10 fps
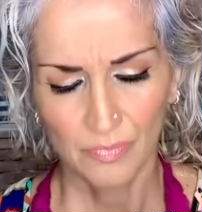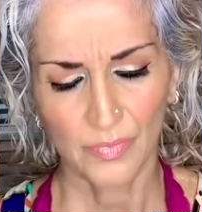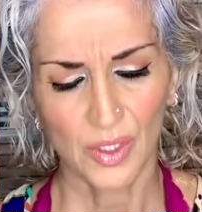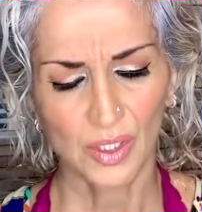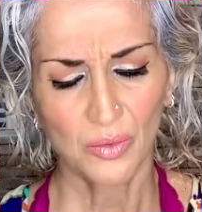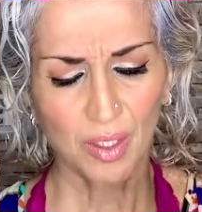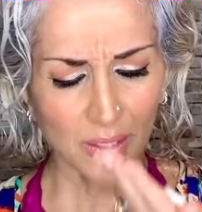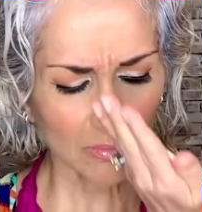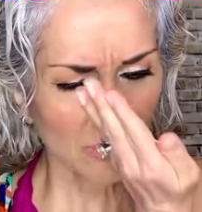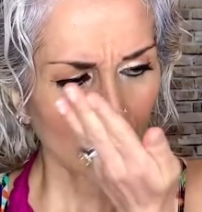Doesn't really,
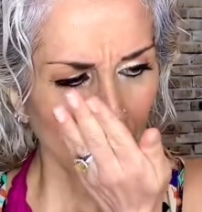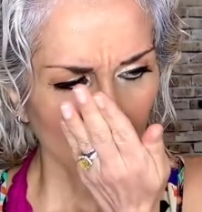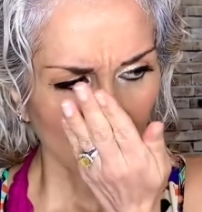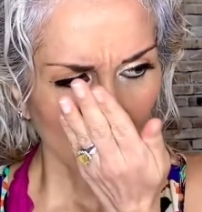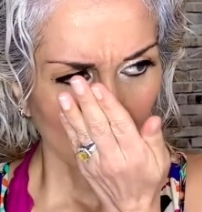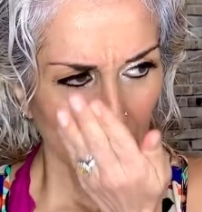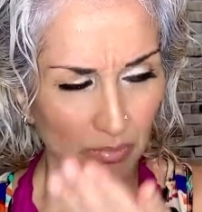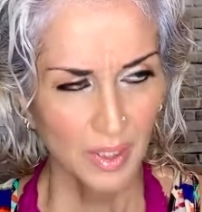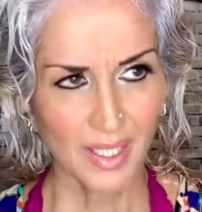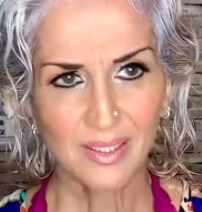
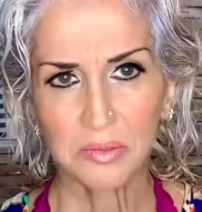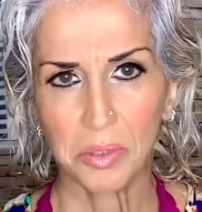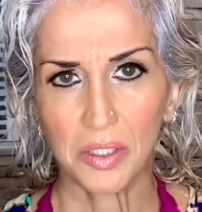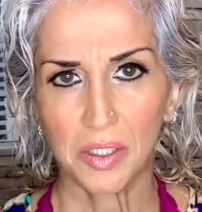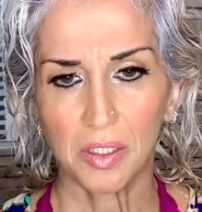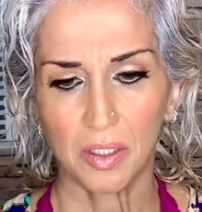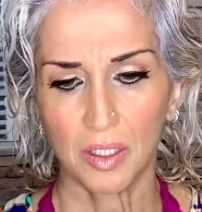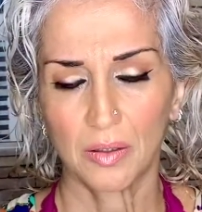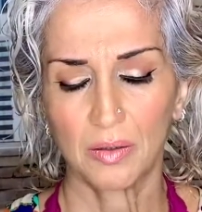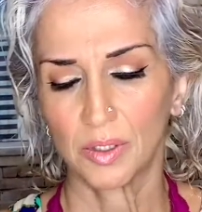can't smell anything.
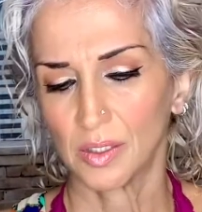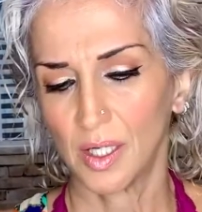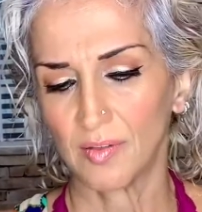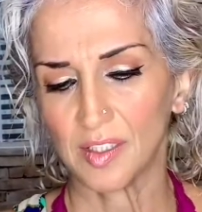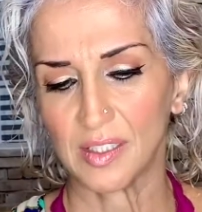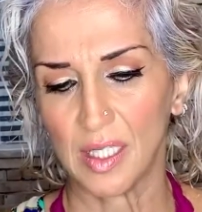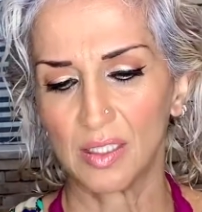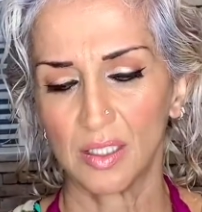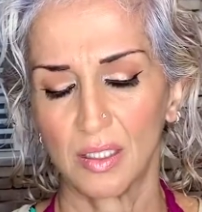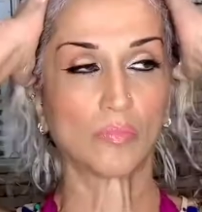Doesn't have a
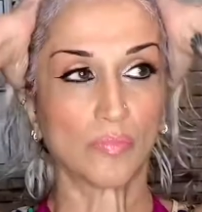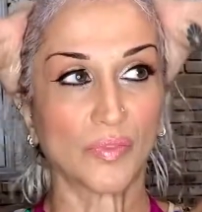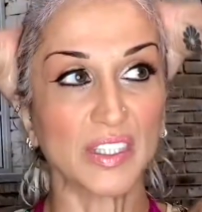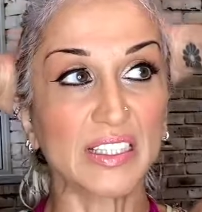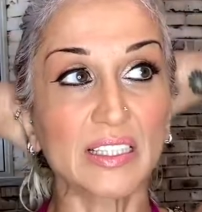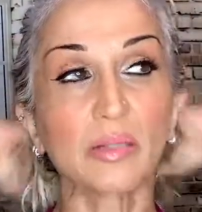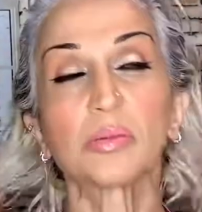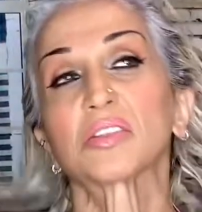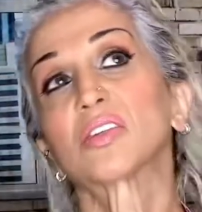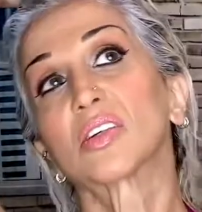scent. The slip
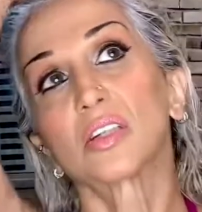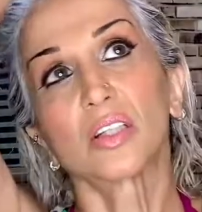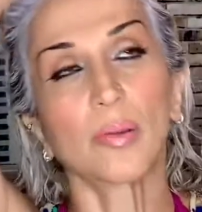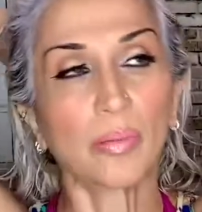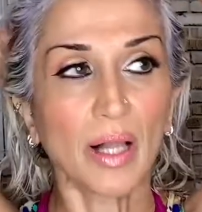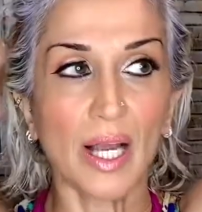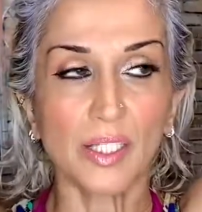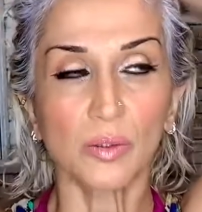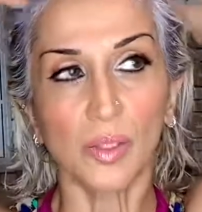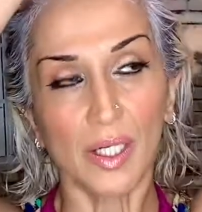is good,
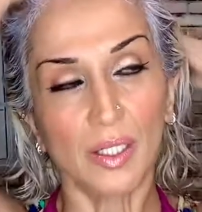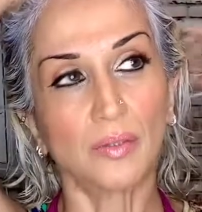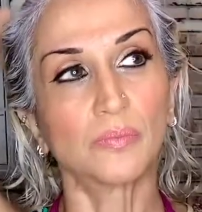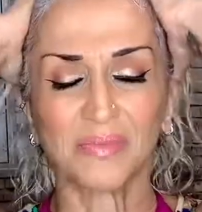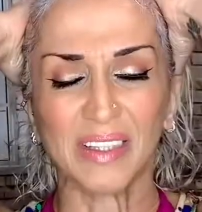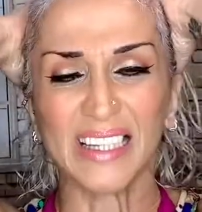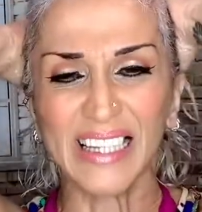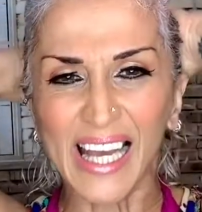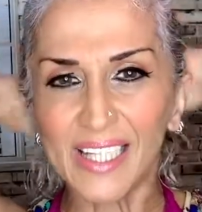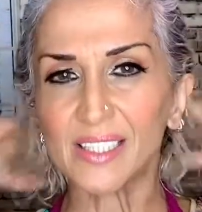applies well.
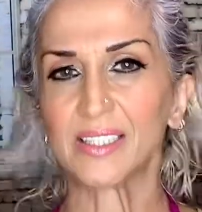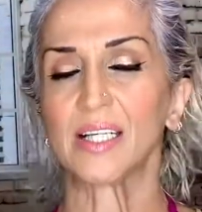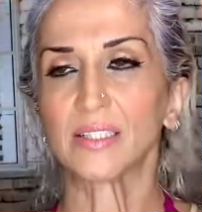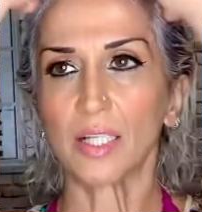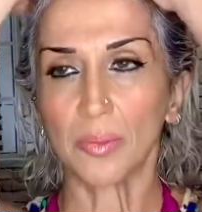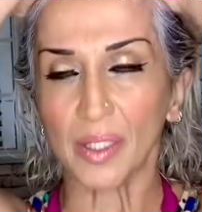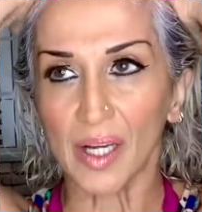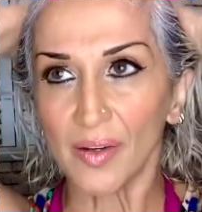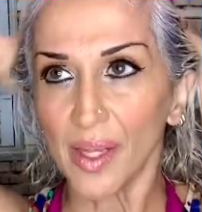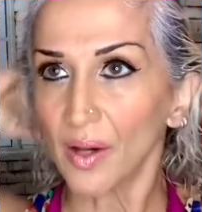Light scent coming
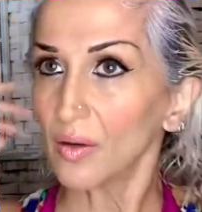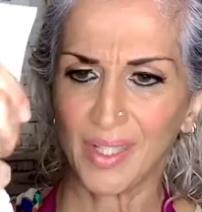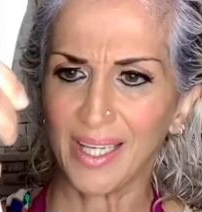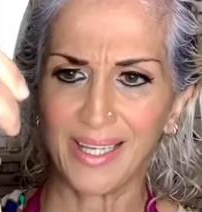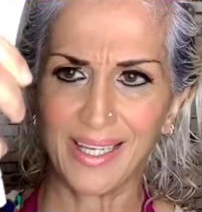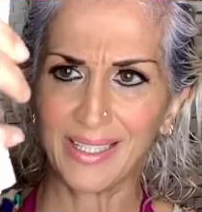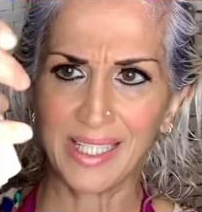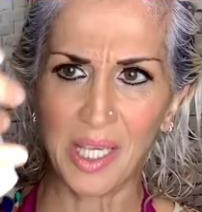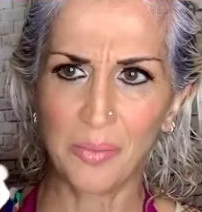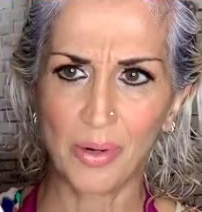out now. It
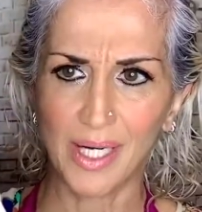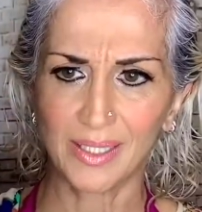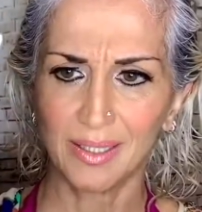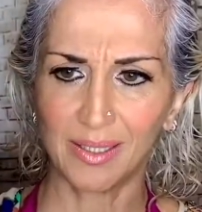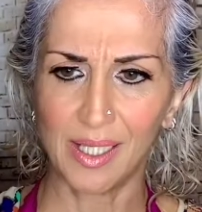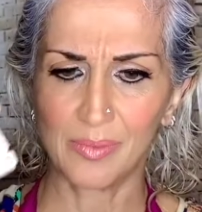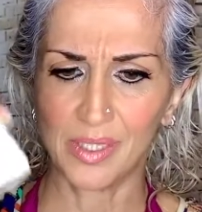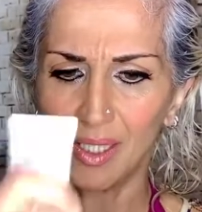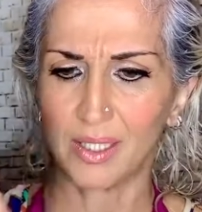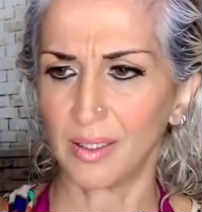came practically
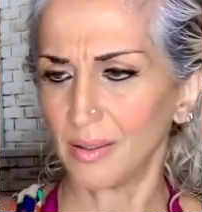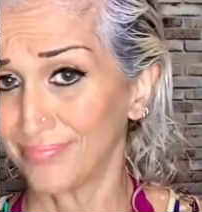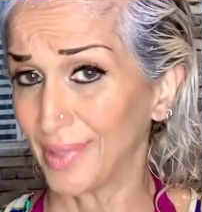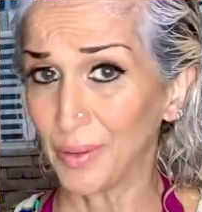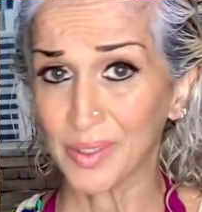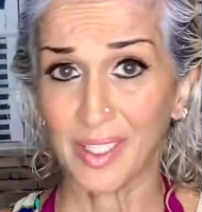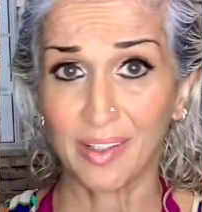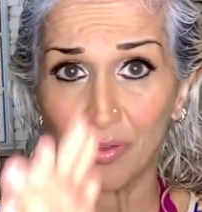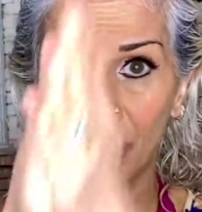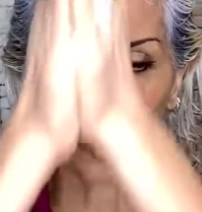empty. It was a
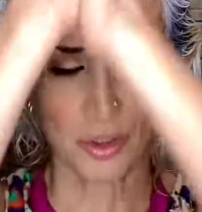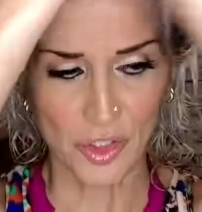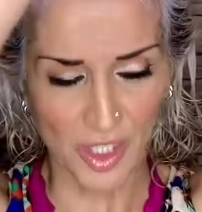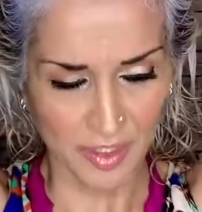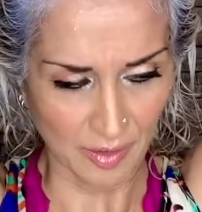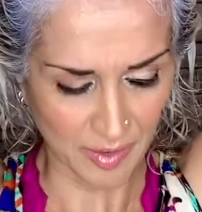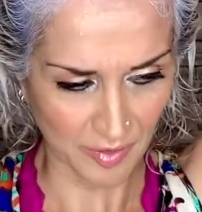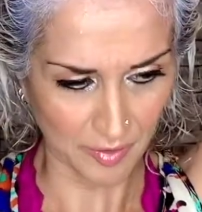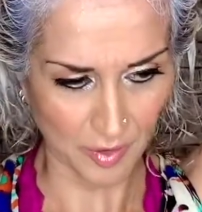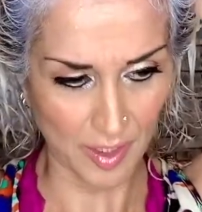gift with purchase from
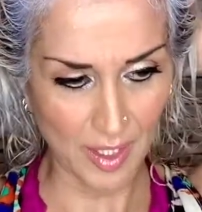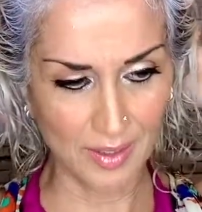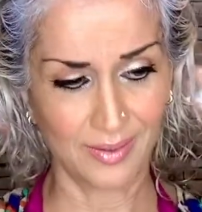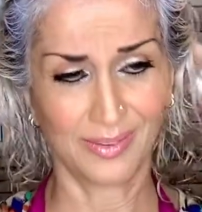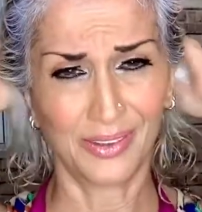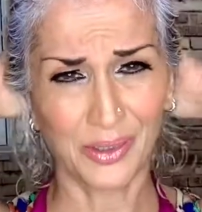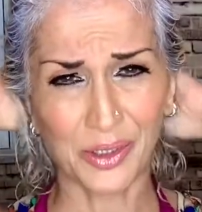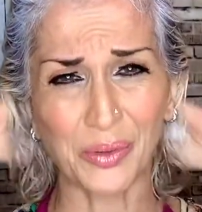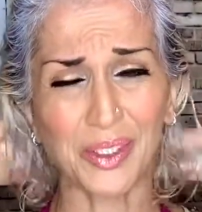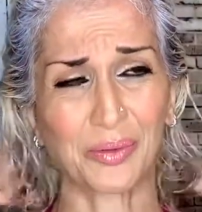Sephora, which
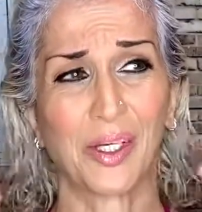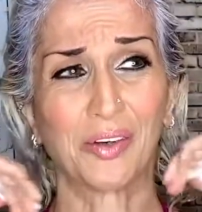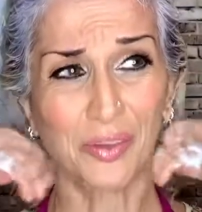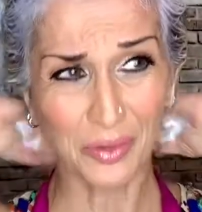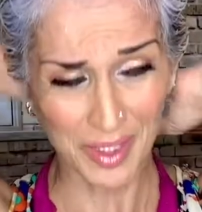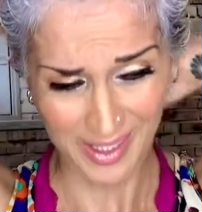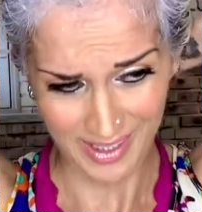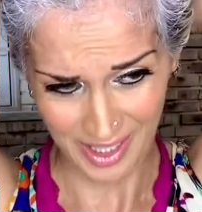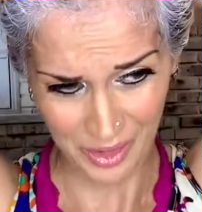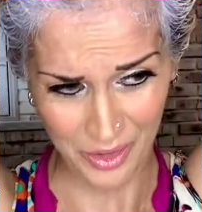was one of the reasons
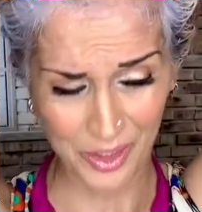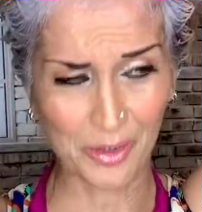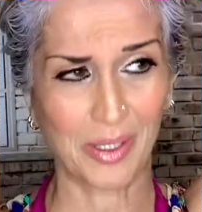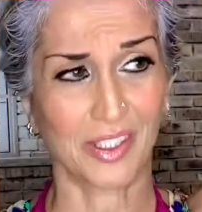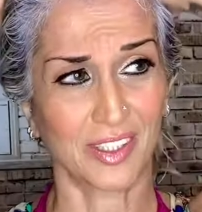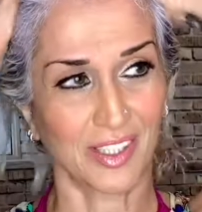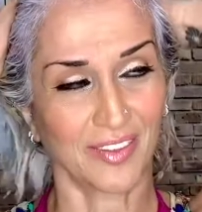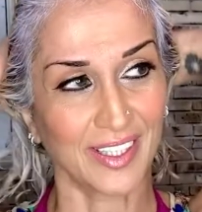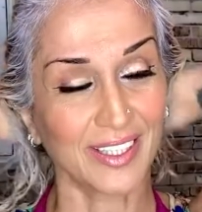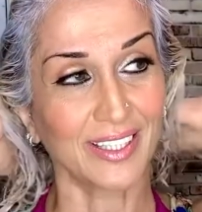I ordered a bunch of stuff I
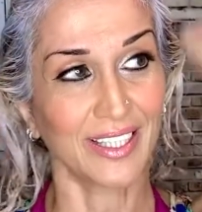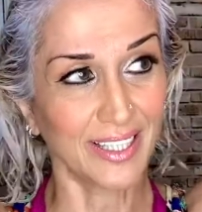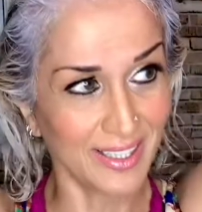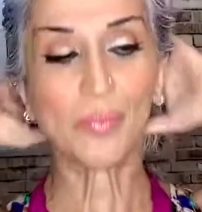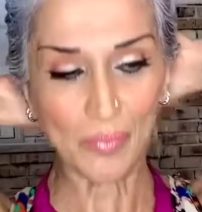didn't need.